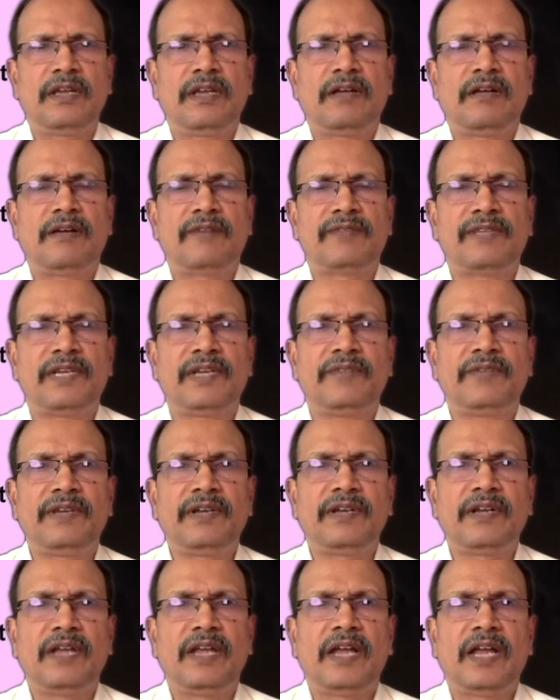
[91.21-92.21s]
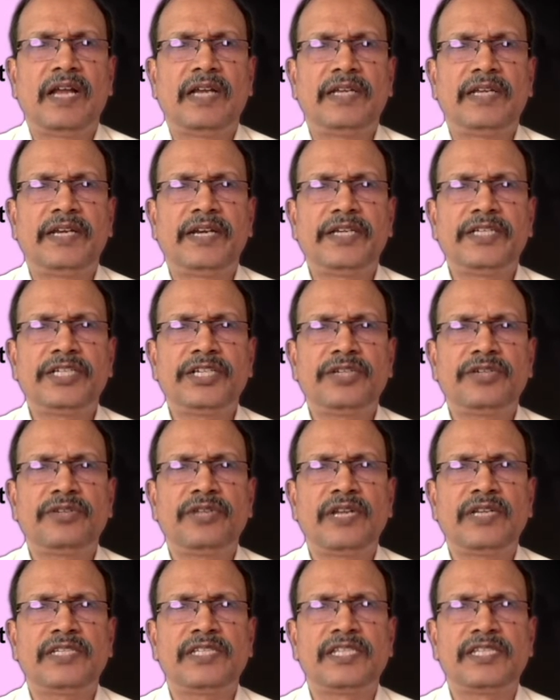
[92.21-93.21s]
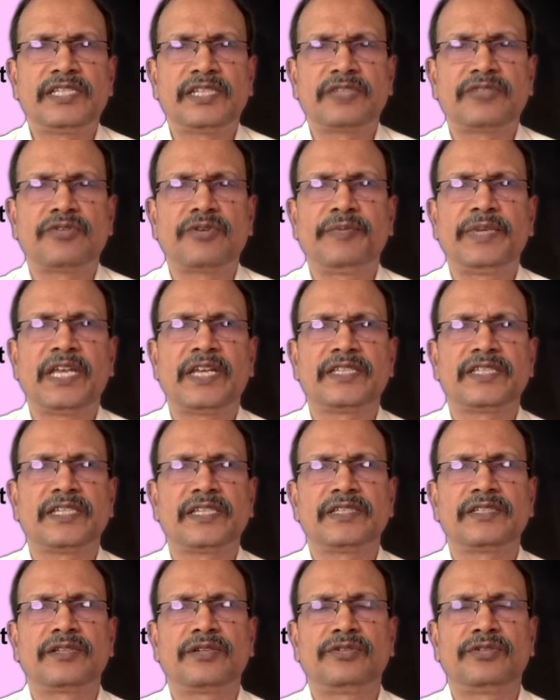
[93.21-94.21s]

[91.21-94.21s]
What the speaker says: of the liver, and in addition to that, schistosomiasis,